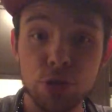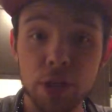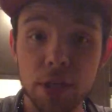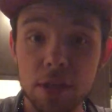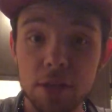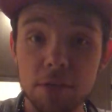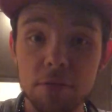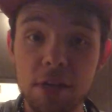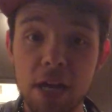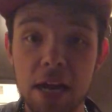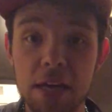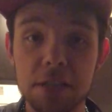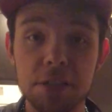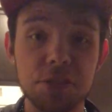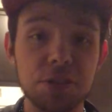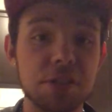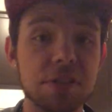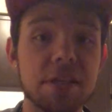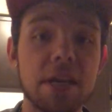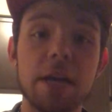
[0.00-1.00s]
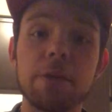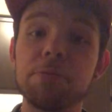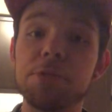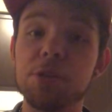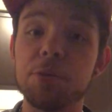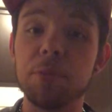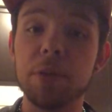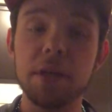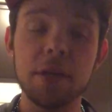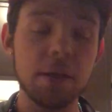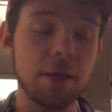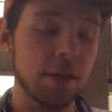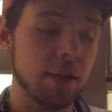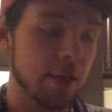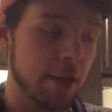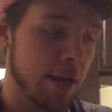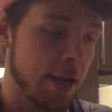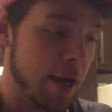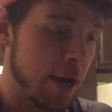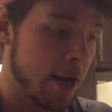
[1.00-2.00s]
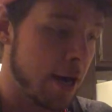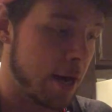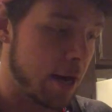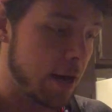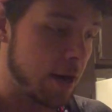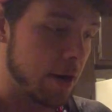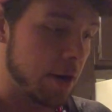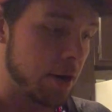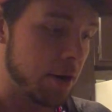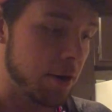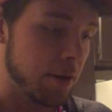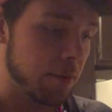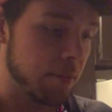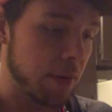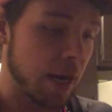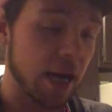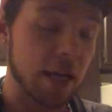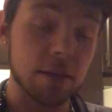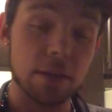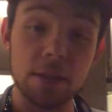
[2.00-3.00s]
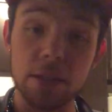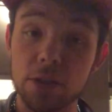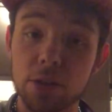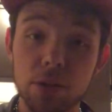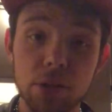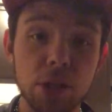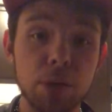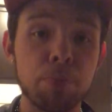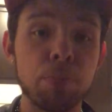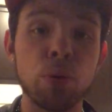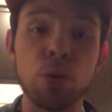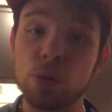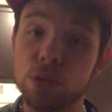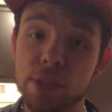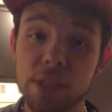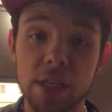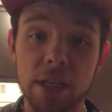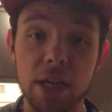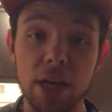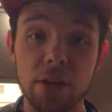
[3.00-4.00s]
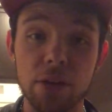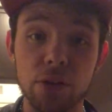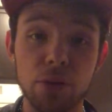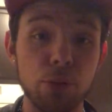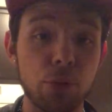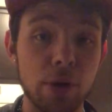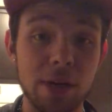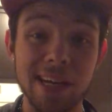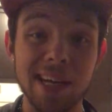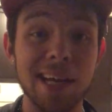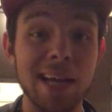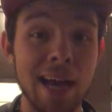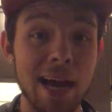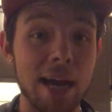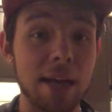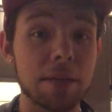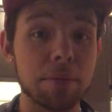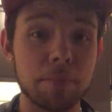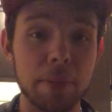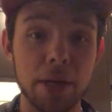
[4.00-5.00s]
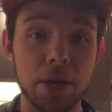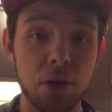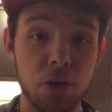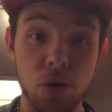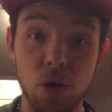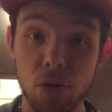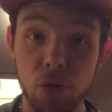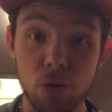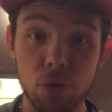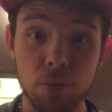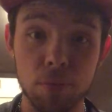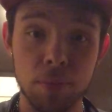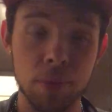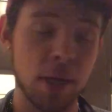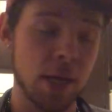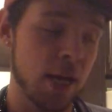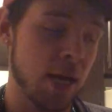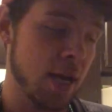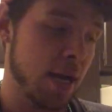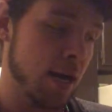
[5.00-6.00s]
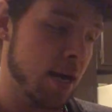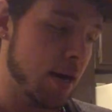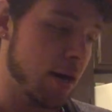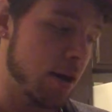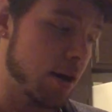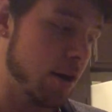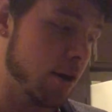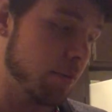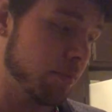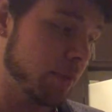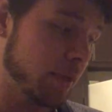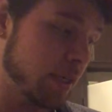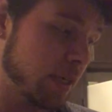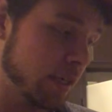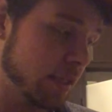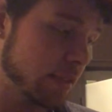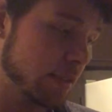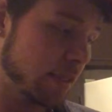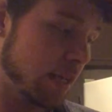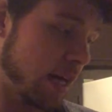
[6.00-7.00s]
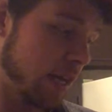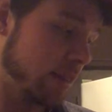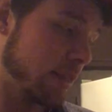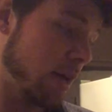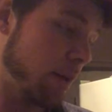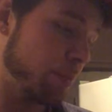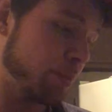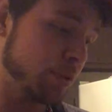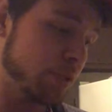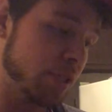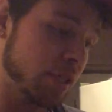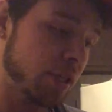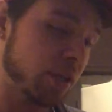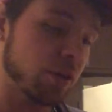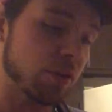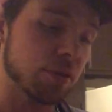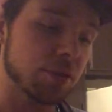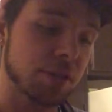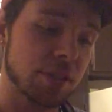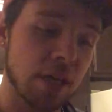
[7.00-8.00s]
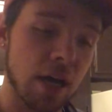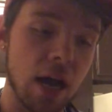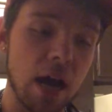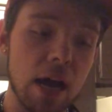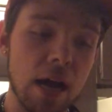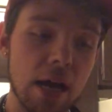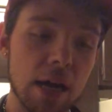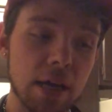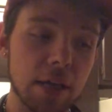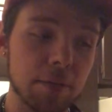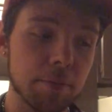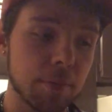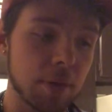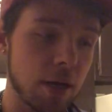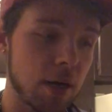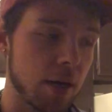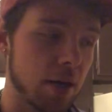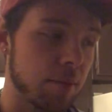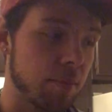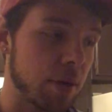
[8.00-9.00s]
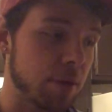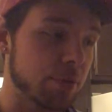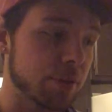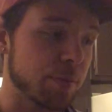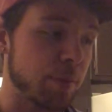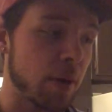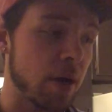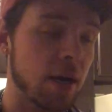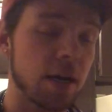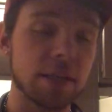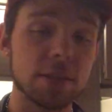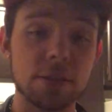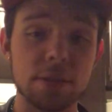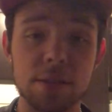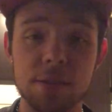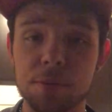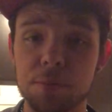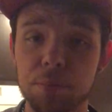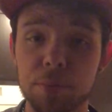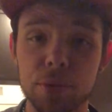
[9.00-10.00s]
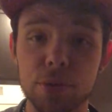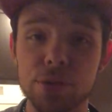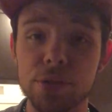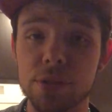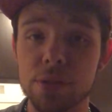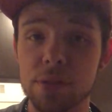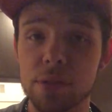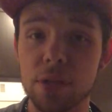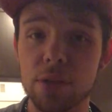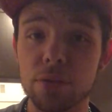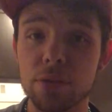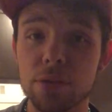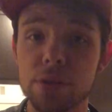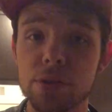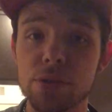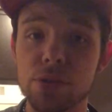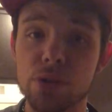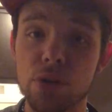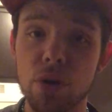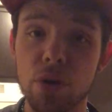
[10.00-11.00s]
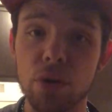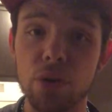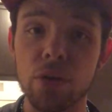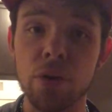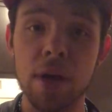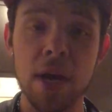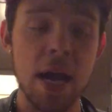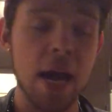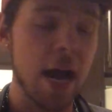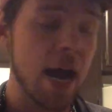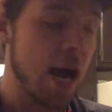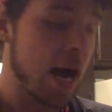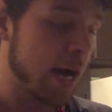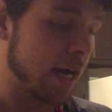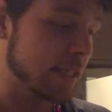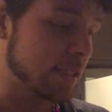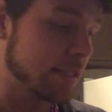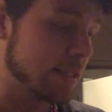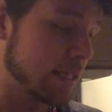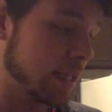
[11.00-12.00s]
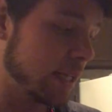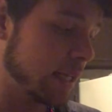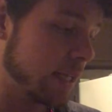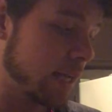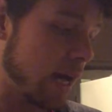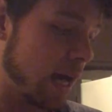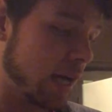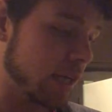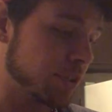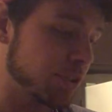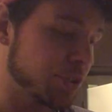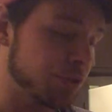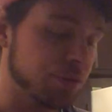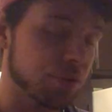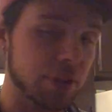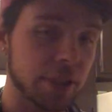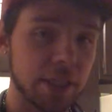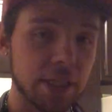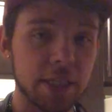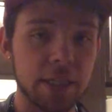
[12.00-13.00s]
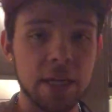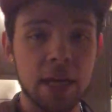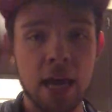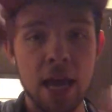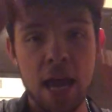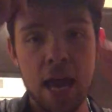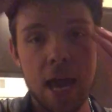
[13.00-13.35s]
trick kind of just came to me. I literally pulled together what I had in my home because at that particular time, I was behind on some bills, etc. So I didn't actually